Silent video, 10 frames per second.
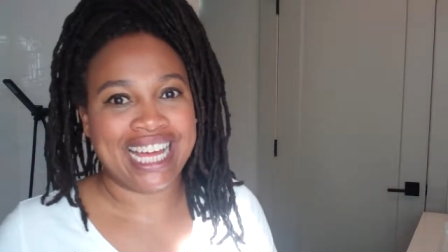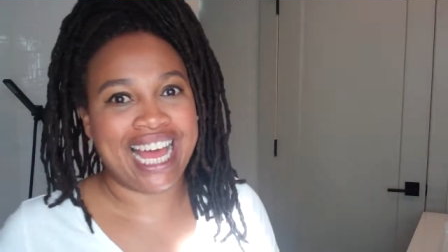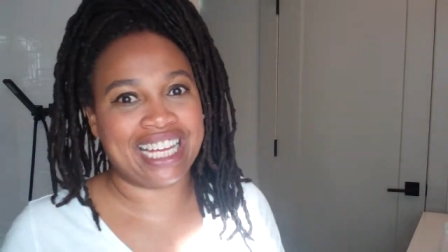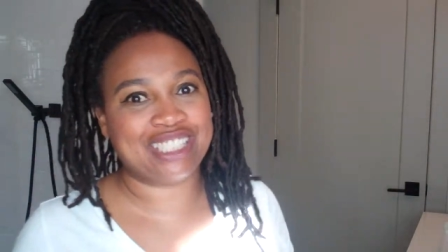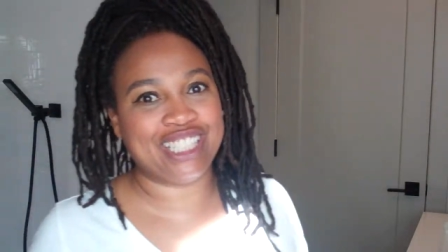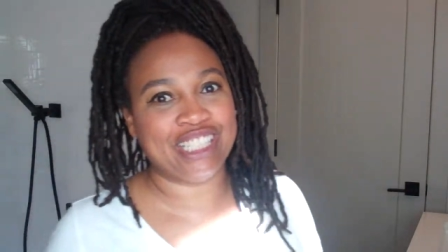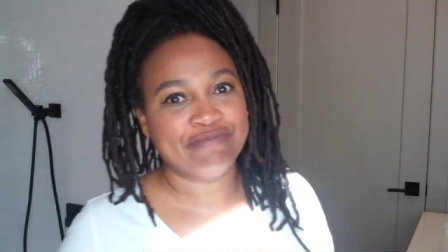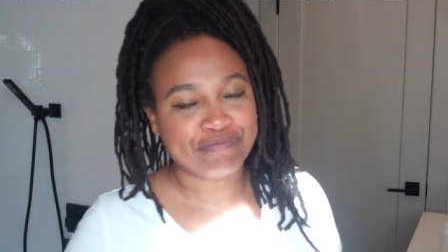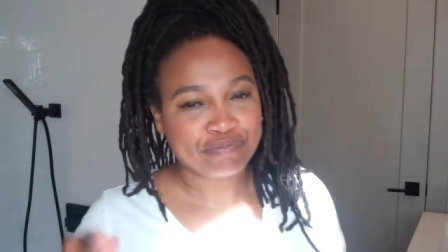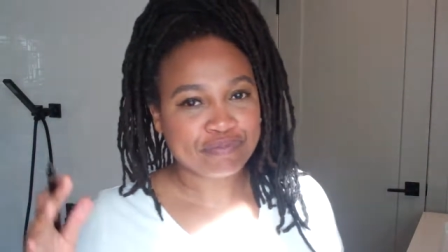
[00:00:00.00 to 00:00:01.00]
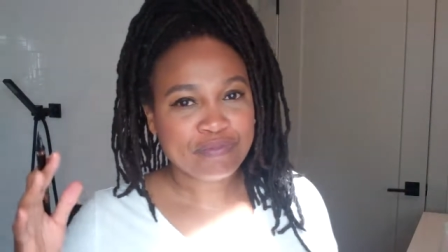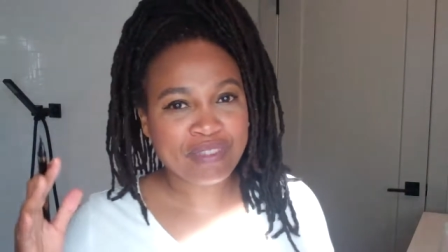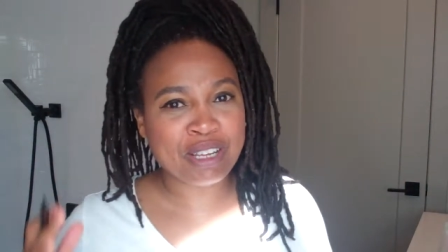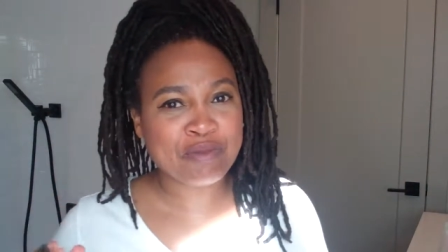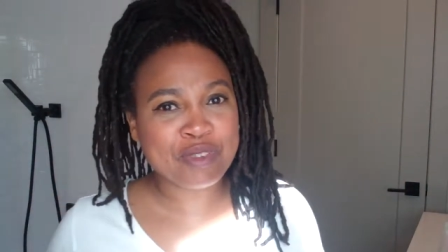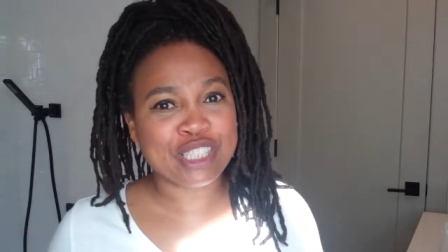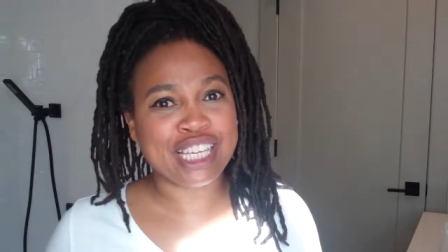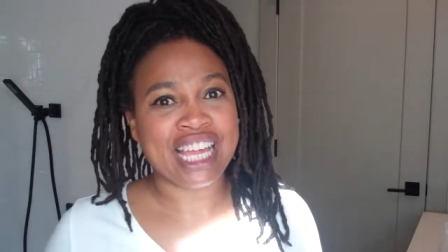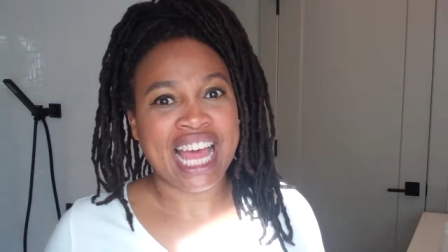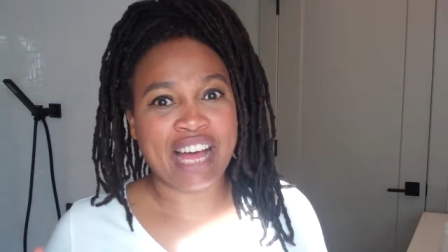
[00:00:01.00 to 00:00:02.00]
Actually, I'm
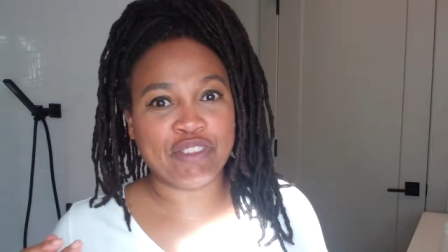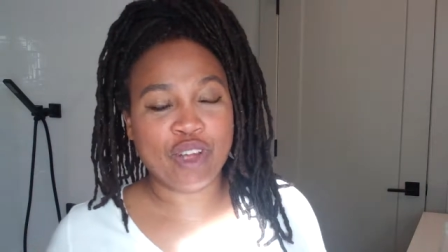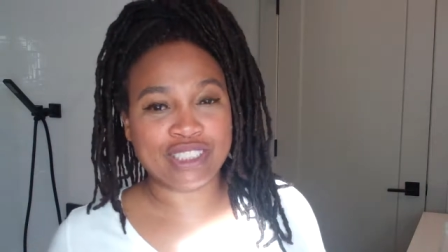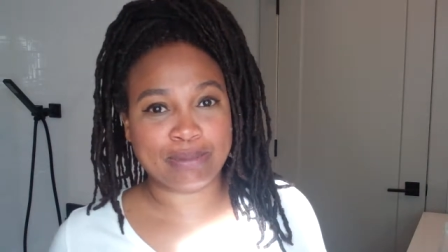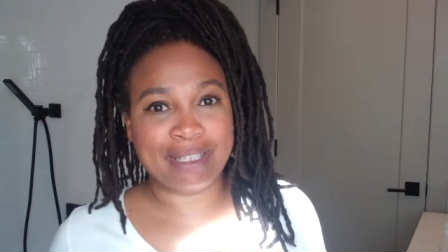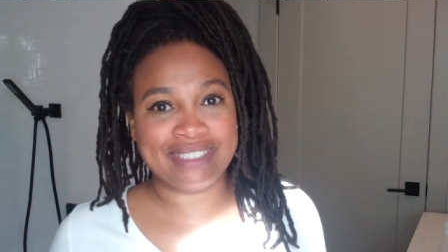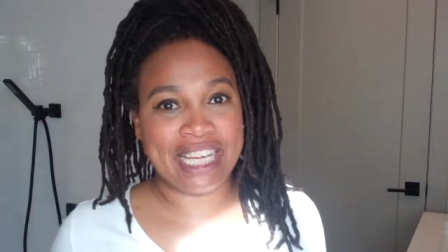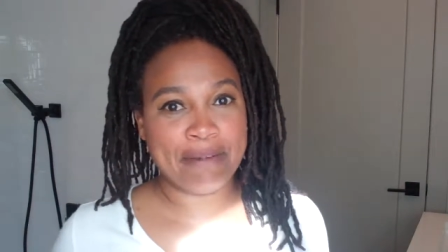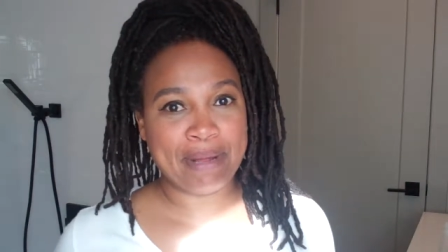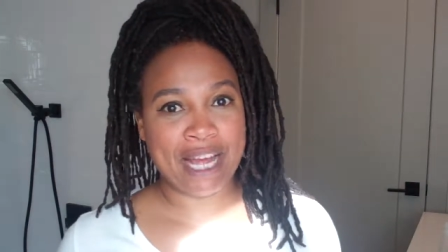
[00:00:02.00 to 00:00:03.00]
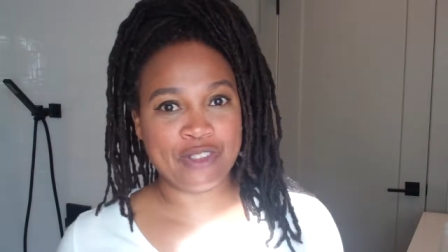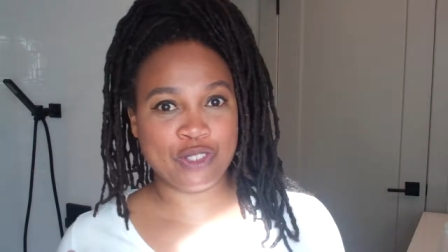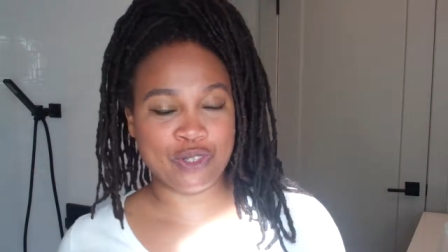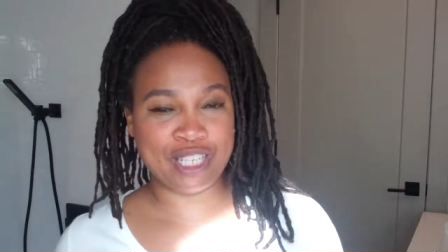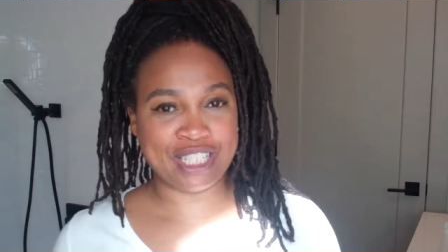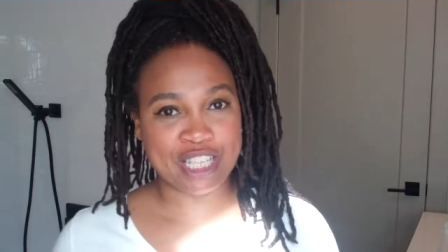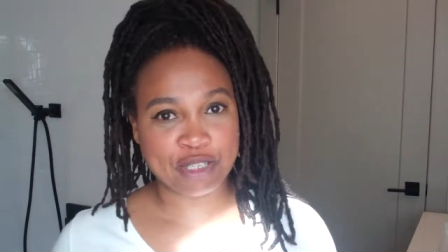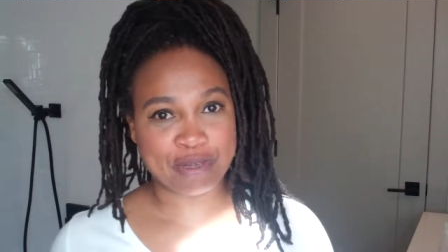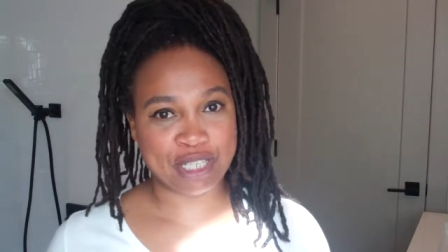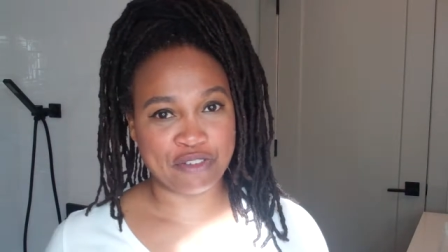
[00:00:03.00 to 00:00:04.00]
really, I've lost about 10 pounds doing this
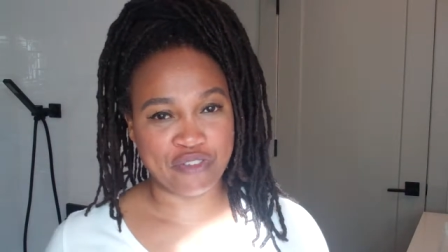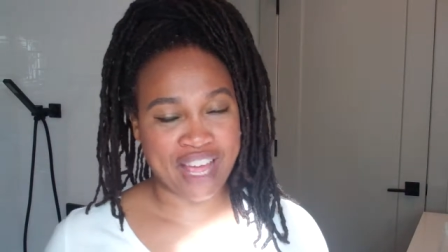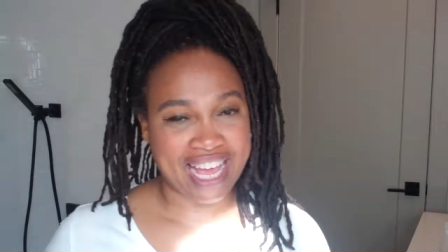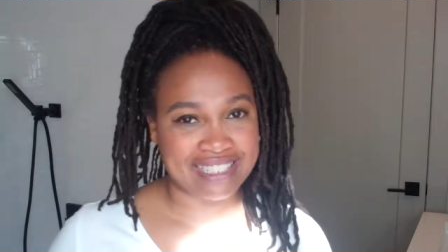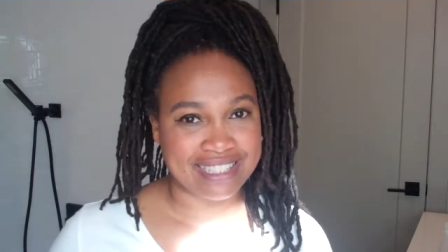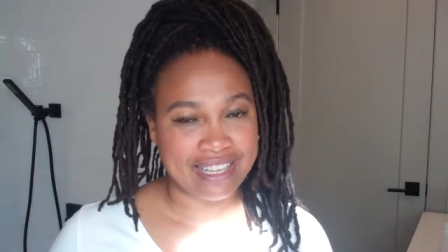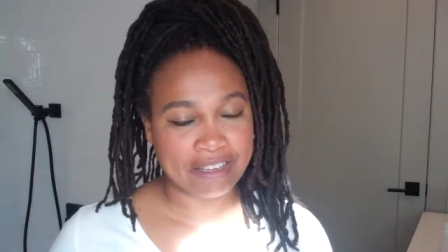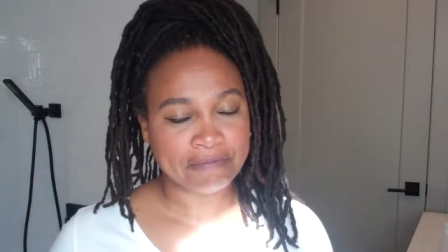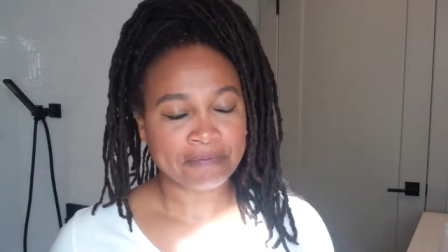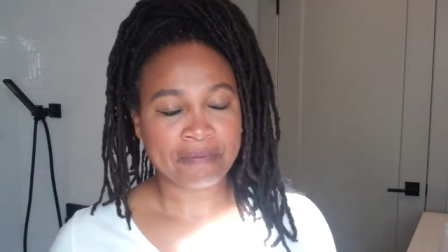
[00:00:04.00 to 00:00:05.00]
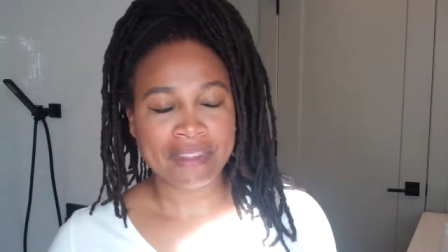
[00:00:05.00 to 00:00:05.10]
intermittent fasting,